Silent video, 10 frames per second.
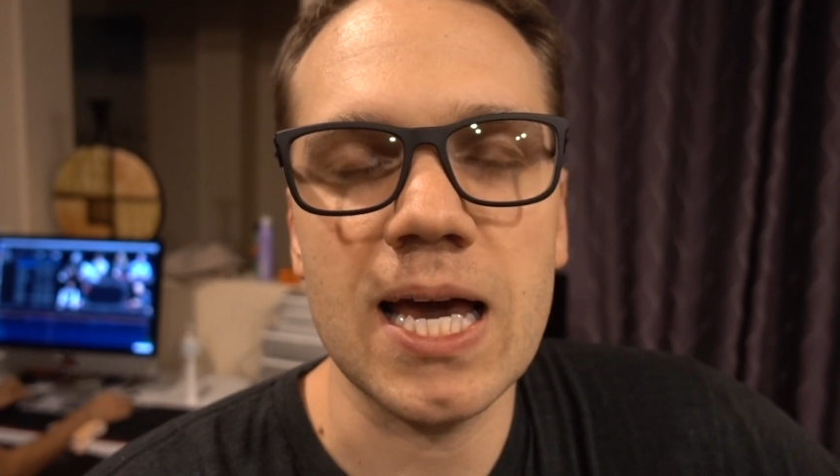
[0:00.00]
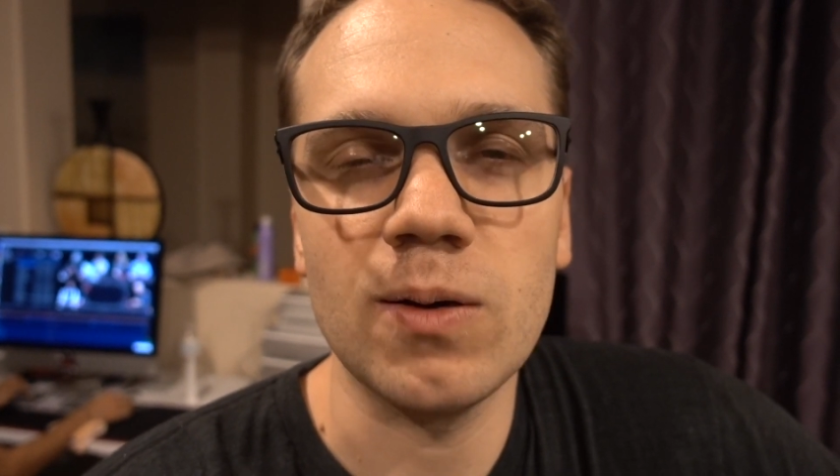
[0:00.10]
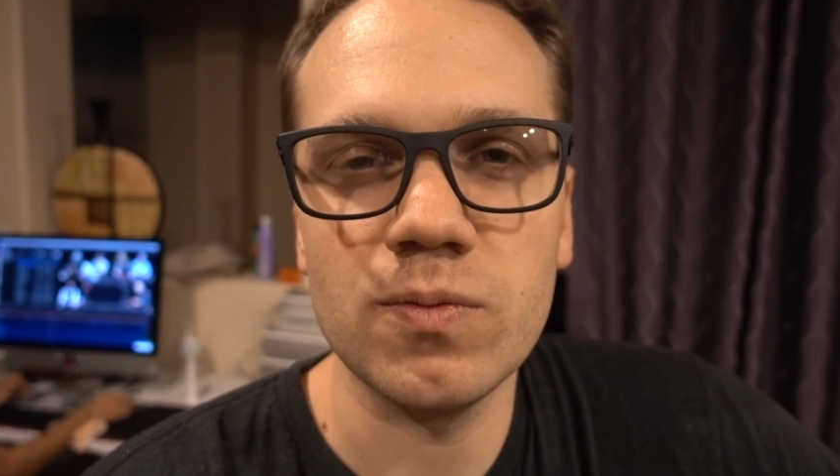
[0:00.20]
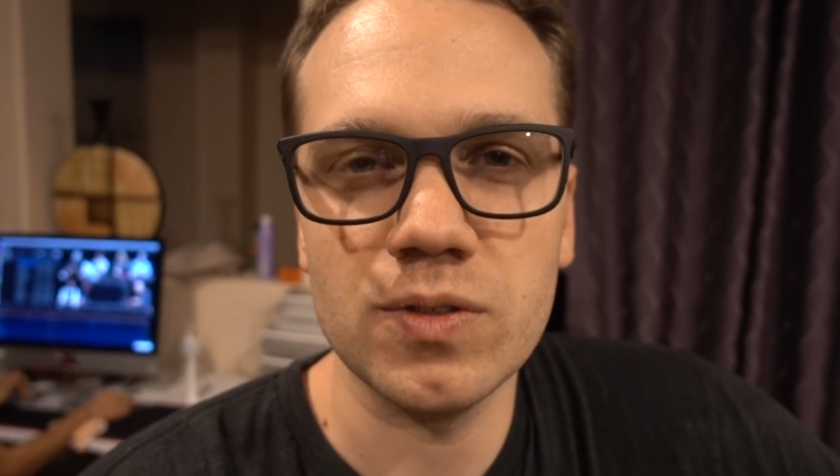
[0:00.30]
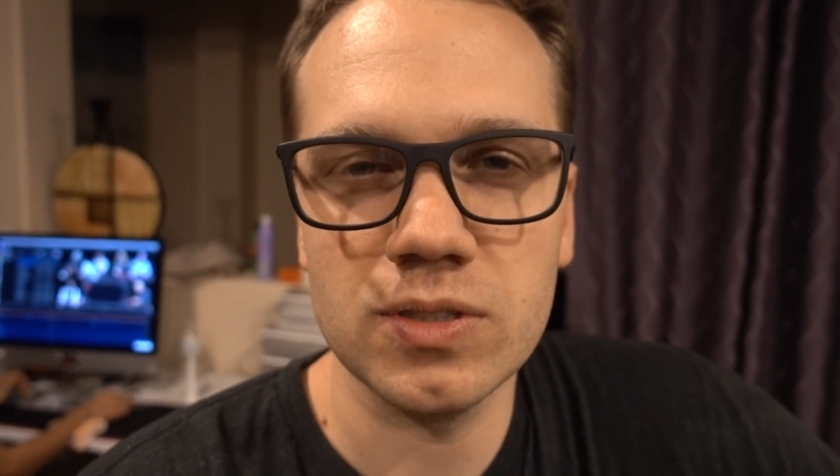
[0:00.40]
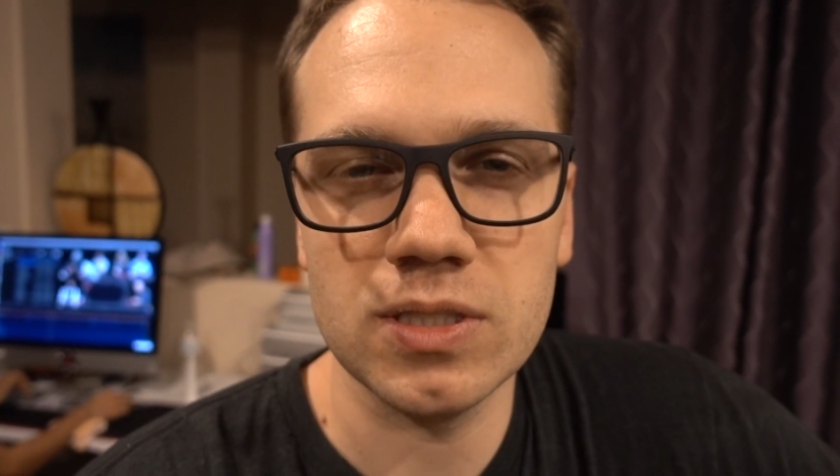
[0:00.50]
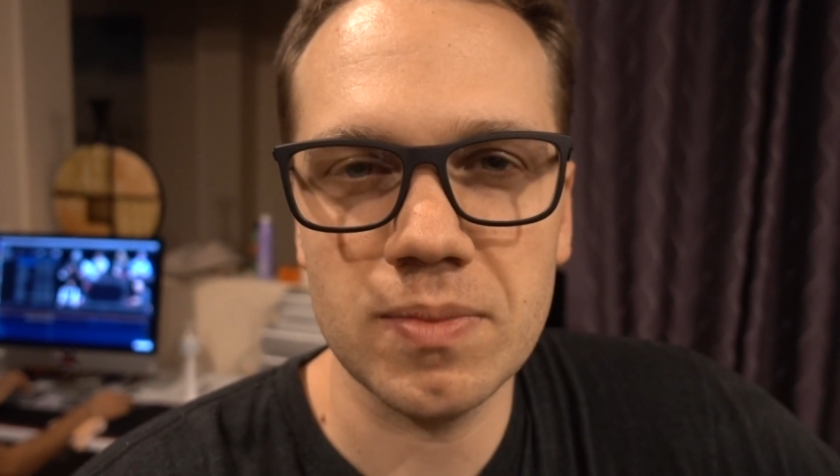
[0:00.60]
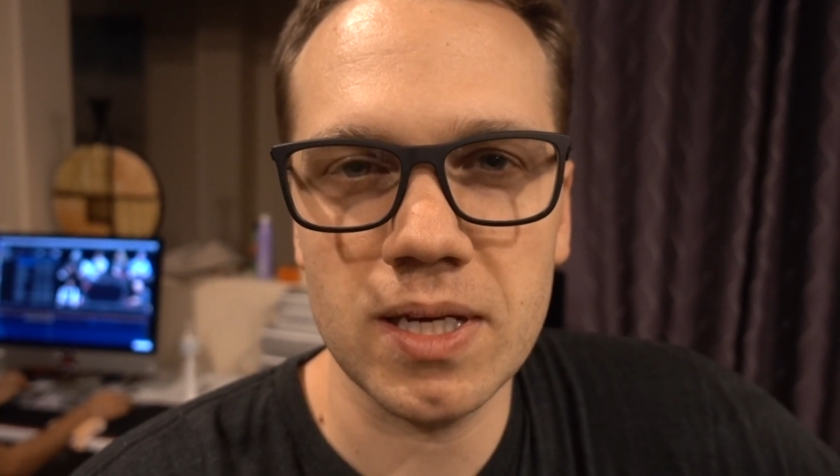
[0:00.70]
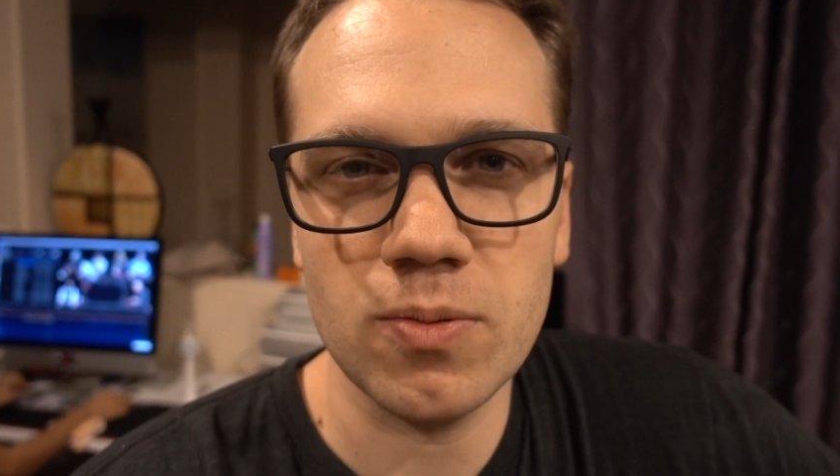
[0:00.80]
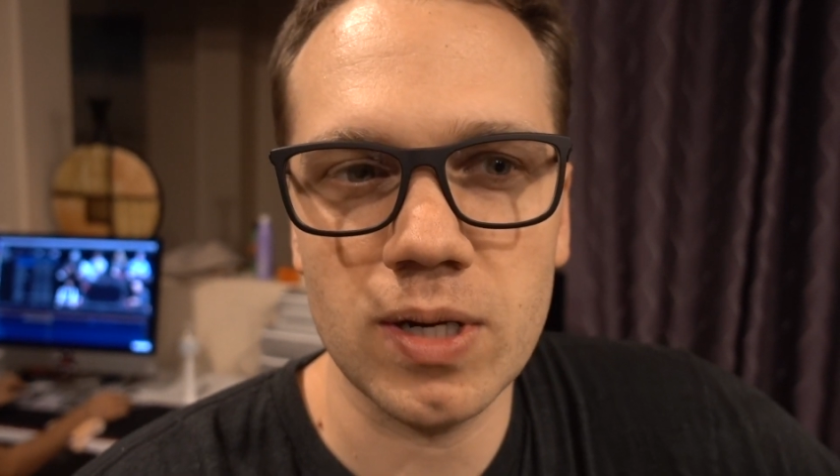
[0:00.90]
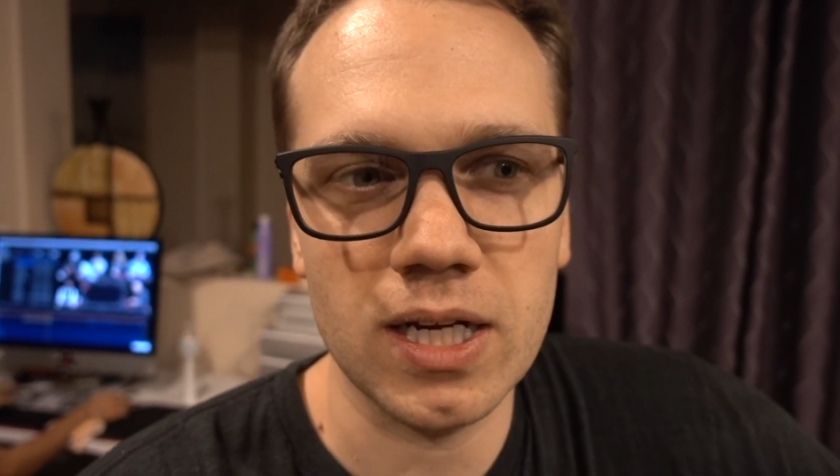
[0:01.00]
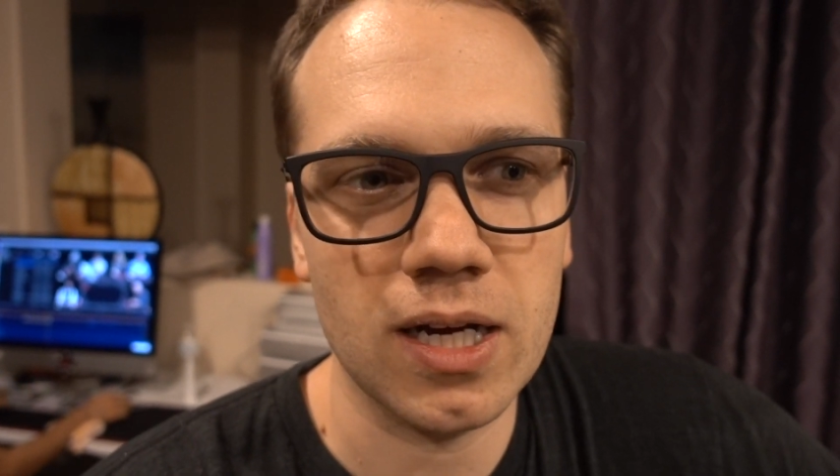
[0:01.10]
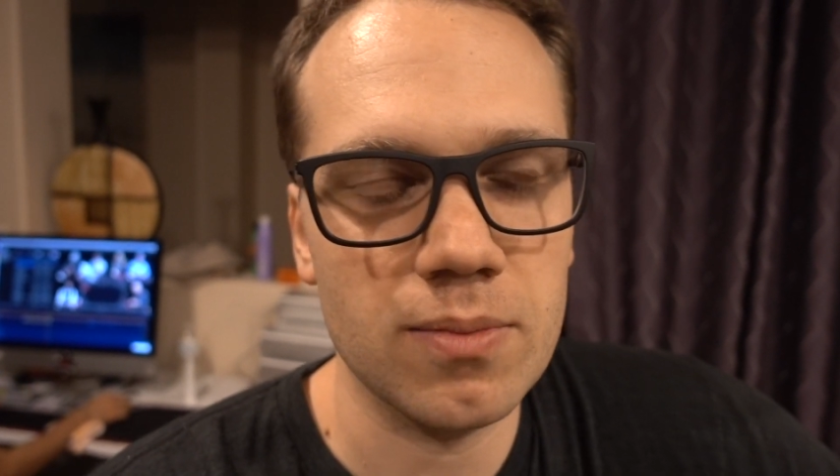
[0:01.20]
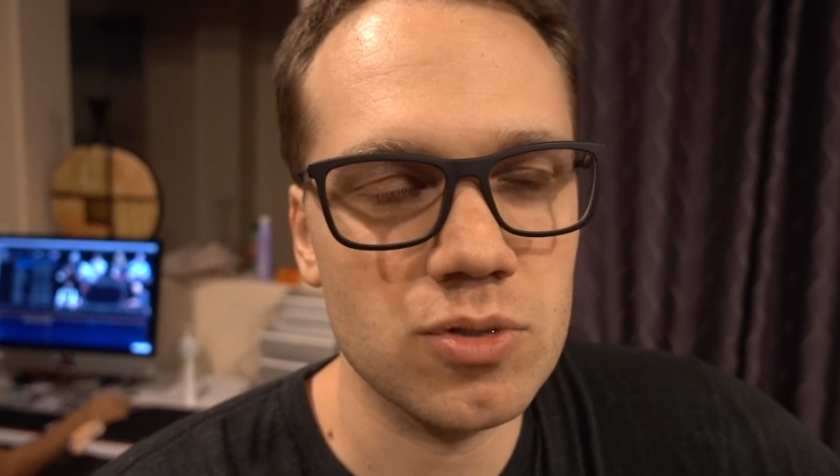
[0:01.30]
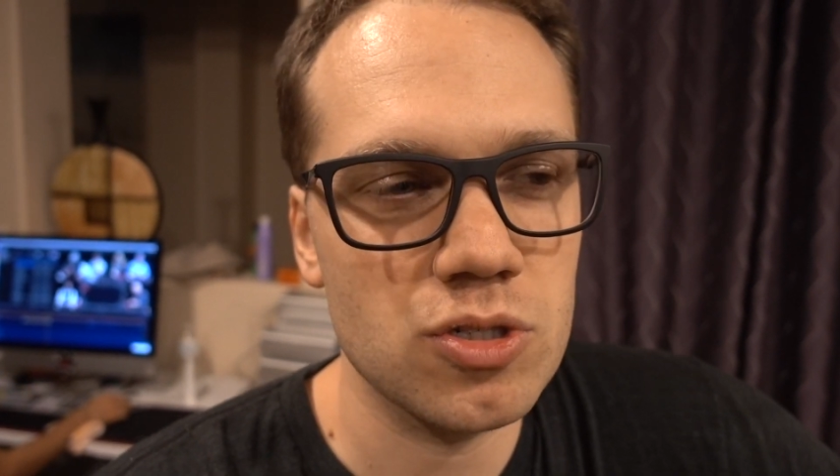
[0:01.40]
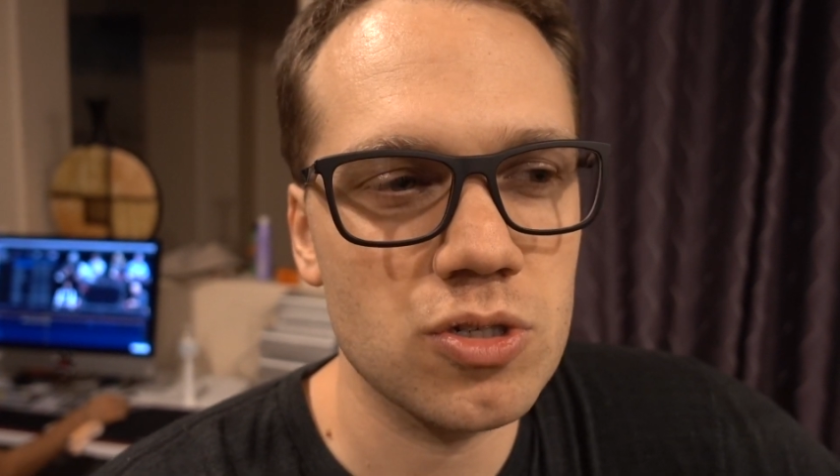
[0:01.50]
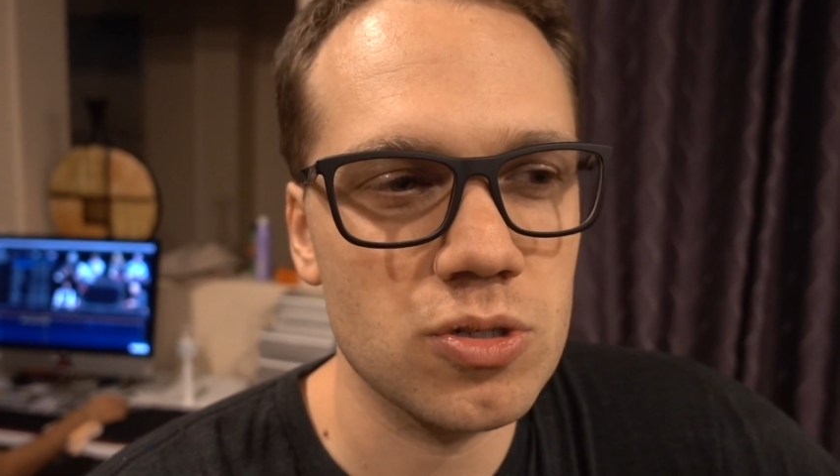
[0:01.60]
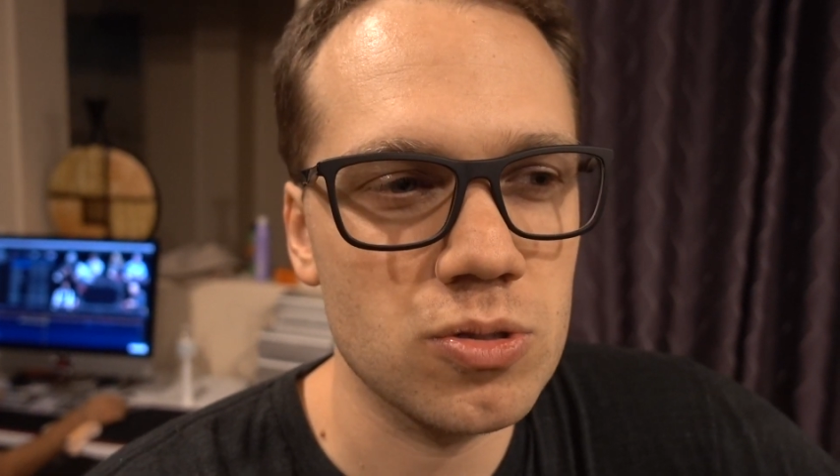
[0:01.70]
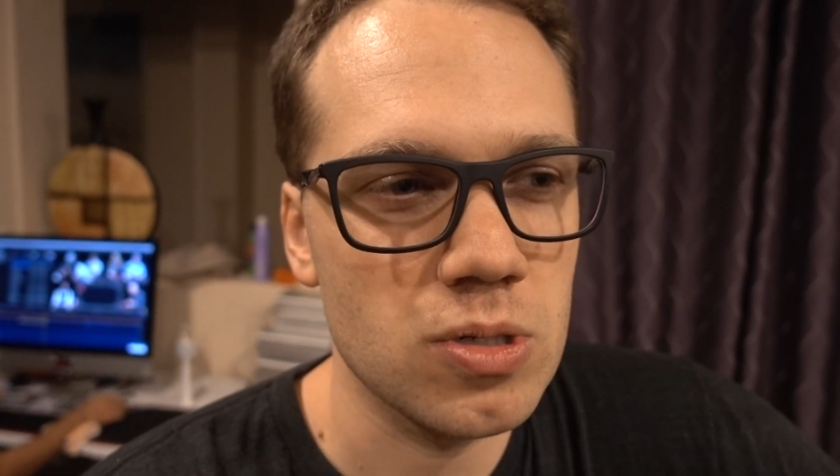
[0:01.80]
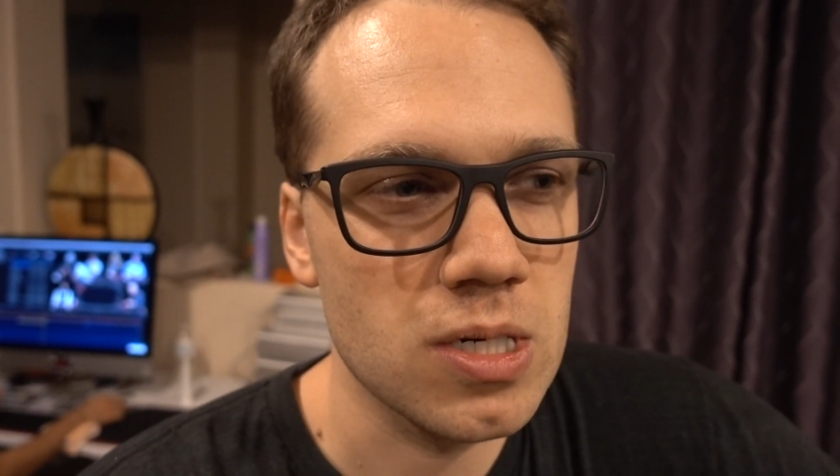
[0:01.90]
helpful to me when it comes
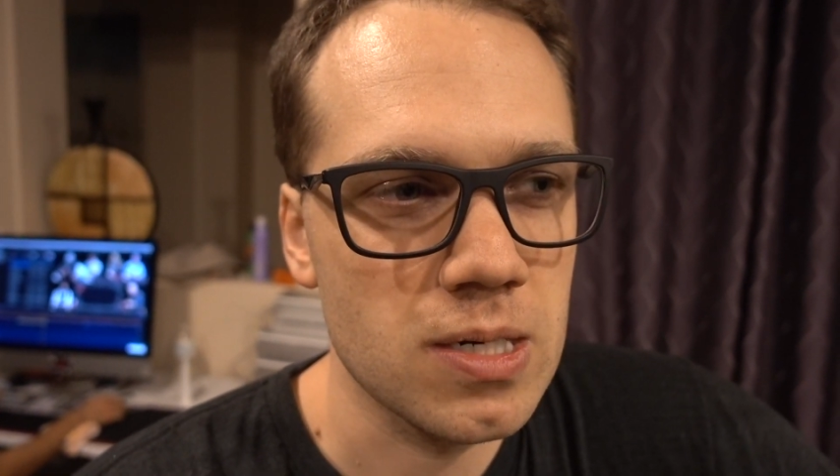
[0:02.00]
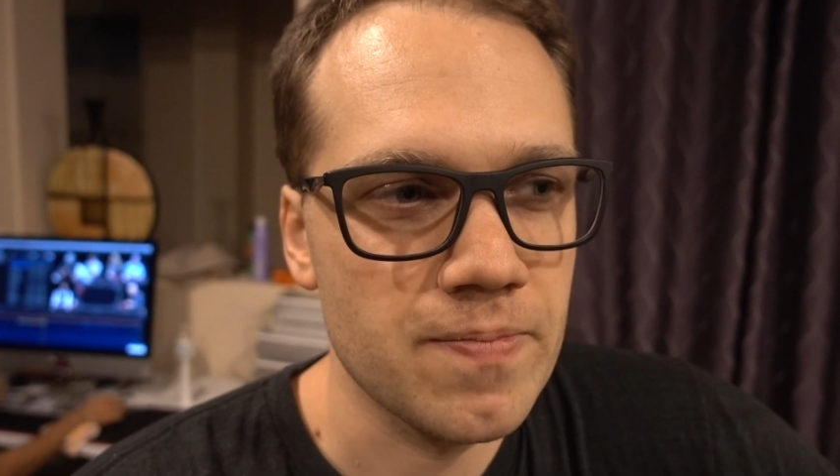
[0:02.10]
to